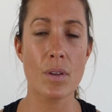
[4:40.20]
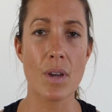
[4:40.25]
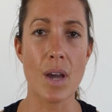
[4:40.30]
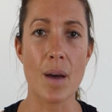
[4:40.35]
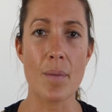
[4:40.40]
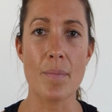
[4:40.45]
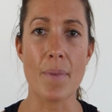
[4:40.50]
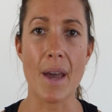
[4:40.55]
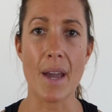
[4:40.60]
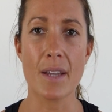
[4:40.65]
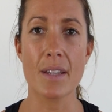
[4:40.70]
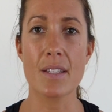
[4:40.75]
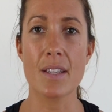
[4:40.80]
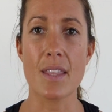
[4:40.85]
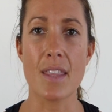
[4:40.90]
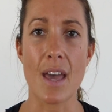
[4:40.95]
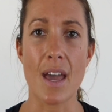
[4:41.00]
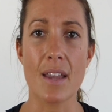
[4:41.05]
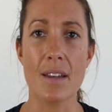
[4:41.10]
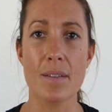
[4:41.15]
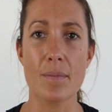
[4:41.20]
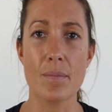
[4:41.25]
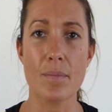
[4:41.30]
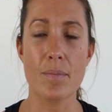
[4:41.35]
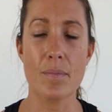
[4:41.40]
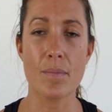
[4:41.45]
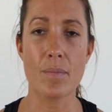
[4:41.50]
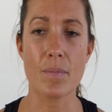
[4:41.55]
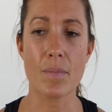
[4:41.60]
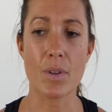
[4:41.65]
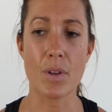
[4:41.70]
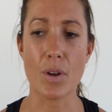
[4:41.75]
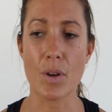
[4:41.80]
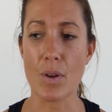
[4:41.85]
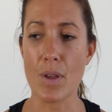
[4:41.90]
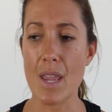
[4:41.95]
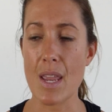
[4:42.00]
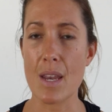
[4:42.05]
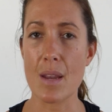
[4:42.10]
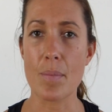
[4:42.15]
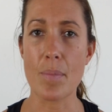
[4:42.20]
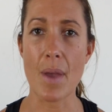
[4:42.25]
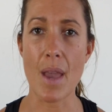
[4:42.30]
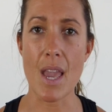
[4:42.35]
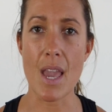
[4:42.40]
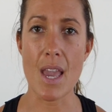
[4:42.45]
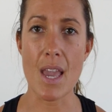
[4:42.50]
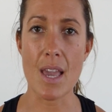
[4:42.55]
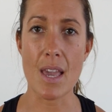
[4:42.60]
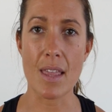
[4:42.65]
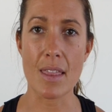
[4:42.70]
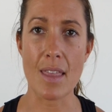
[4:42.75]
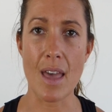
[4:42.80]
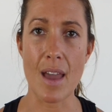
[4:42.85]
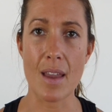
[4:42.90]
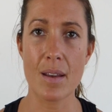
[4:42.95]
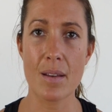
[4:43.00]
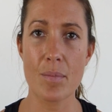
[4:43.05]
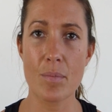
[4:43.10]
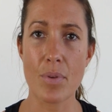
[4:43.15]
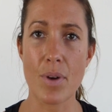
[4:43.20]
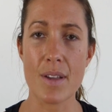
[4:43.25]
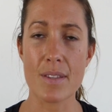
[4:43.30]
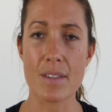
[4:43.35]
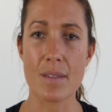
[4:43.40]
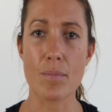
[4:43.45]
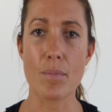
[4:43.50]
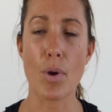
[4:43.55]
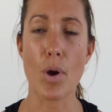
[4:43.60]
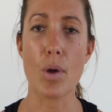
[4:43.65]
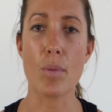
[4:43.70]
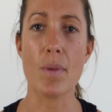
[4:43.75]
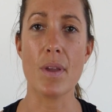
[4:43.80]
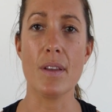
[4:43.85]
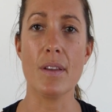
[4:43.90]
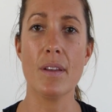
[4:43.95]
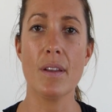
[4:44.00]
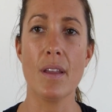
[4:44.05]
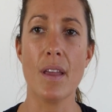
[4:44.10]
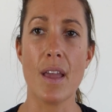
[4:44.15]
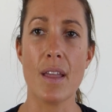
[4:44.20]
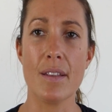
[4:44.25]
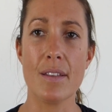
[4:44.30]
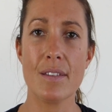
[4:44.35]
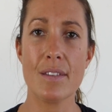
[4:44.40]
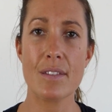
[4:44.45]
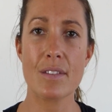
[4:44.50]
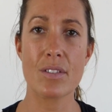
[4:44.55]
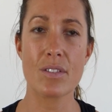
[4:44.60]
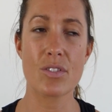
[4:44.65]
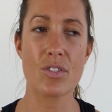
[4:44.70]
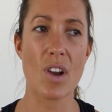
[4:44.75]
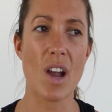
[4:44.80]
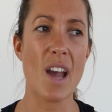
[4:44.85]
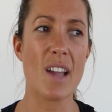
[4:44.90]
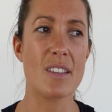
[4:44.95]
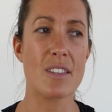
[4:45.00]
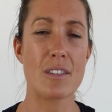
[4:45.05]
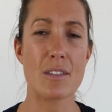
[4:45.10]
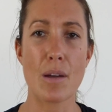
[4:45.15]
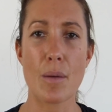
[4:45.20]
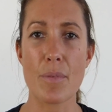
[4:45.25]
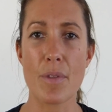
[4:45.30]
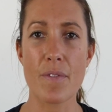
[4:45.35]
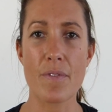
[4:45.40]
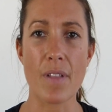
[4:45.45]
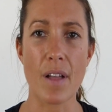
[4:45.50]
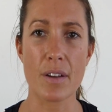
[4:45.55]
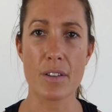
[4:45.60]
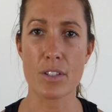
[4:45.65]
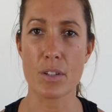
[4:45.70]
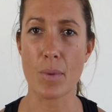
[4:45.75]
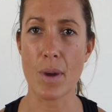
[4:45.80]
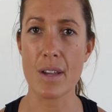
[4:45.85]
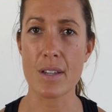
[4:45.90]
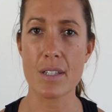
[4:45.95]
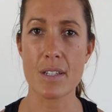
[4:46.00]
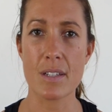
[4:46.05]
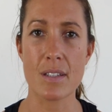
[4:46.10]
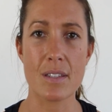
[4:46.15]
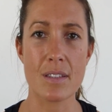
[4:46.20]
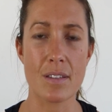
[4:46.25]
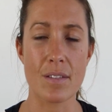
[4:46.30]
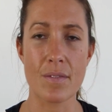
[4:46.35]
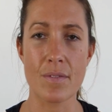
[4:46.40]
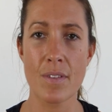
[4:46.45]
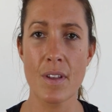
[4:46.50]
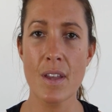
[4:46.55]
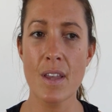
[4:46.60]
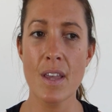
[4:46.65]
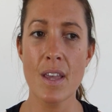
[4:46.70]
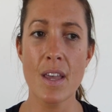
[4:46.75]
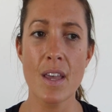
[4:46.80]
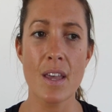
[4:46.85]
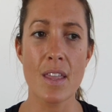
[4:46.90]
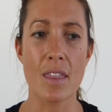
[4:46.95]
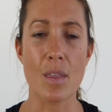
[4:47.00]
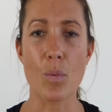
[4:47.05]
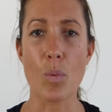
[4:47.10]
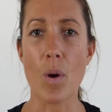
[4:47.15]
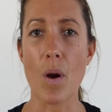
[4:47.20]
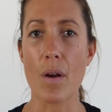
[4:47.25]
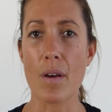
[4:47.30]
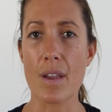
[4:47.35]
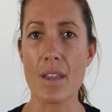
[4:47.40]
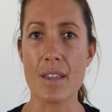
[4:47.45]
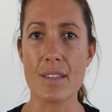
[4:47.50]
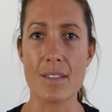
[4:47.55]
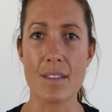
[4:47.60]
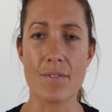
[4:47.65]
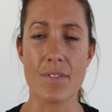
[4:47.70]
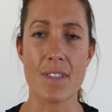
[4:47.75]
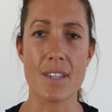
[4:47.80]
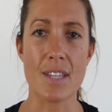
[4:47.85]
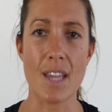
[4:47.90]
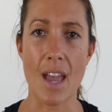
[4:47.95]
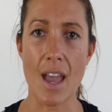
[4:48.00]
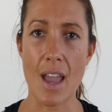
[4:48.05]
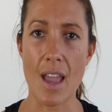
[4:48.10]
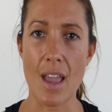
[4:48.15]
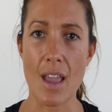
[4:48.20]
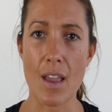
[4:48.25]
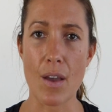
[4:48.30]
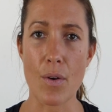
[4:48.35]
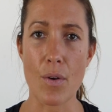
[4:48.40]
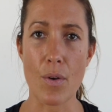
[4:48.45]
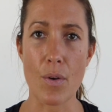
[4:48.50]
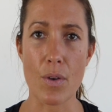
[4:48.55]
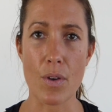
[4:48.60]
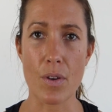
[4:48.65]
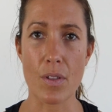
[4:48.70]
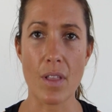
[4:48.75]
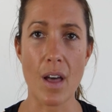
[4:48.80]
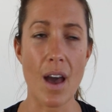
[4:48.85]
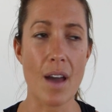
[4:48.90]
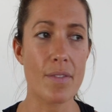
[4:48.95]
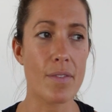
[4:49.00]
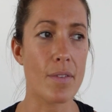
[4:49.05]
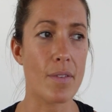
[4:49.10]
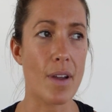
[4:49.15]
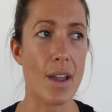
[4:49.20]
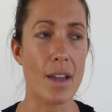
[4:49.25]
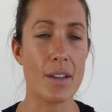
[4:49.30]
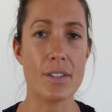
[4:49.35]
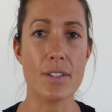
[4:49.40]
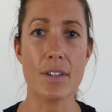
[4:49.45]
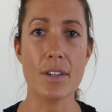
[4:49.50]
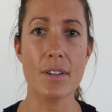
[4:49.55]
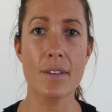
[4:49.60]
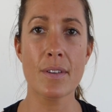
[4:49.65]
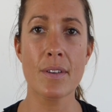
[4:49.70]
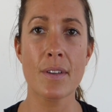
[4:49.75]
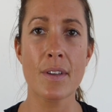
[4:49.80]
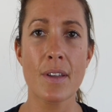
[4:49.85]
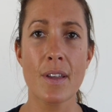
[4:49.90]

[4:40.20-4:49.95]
come back to that, you know, inner being, that present moment, and try and stop the fluctuations of the worries of the day or your life around you.